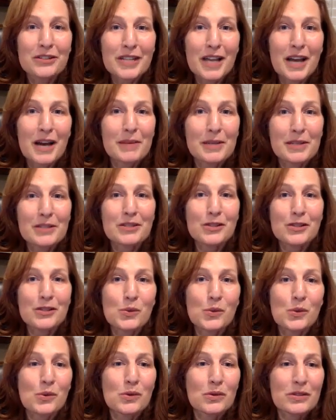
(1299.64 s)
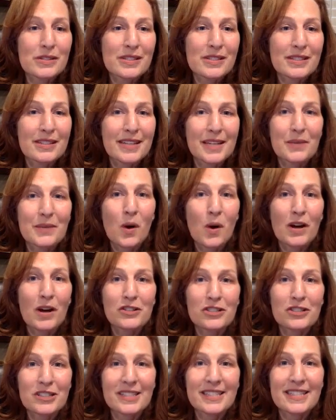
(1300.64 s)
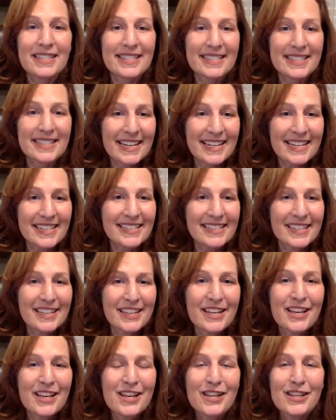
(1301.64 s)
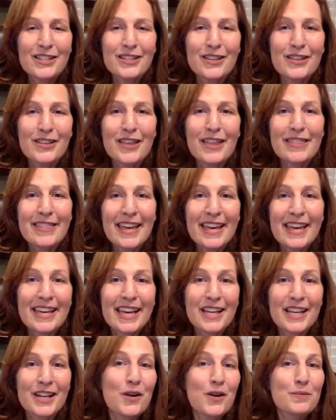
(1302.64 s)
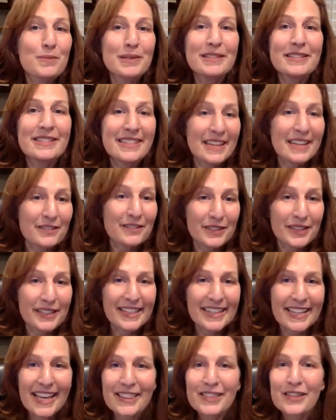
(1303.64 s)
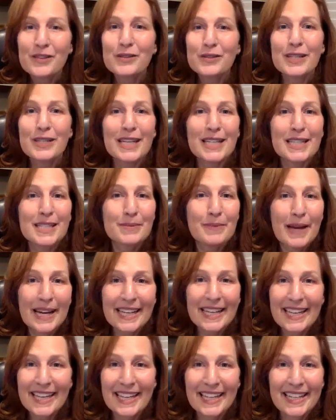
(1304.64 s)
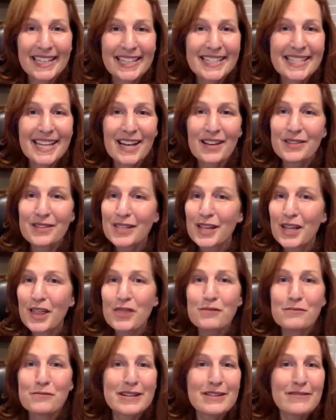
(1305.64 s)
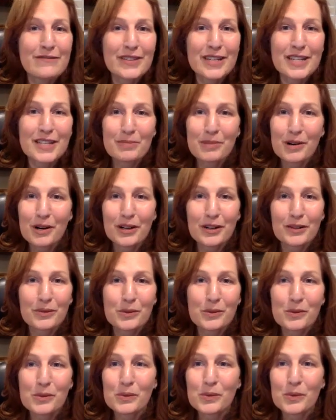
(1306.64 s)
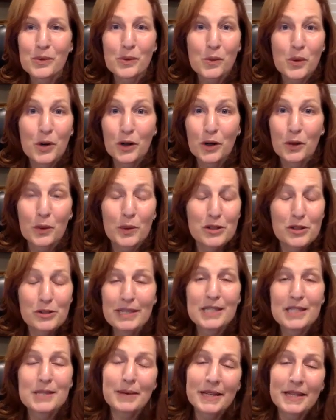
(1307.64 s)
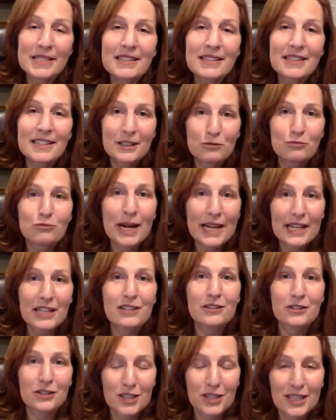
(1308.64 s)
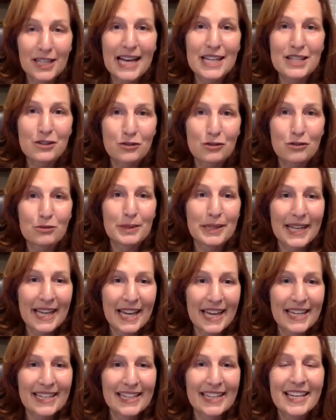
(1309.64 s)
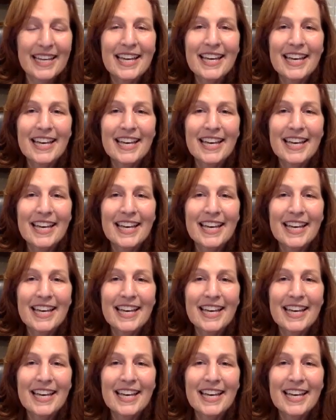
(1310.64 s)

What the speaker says: coming to schools in Washington state so that they can open safely, get those kids back in. It sounds like 3 feet apart will work, which means basically a regular classroom again.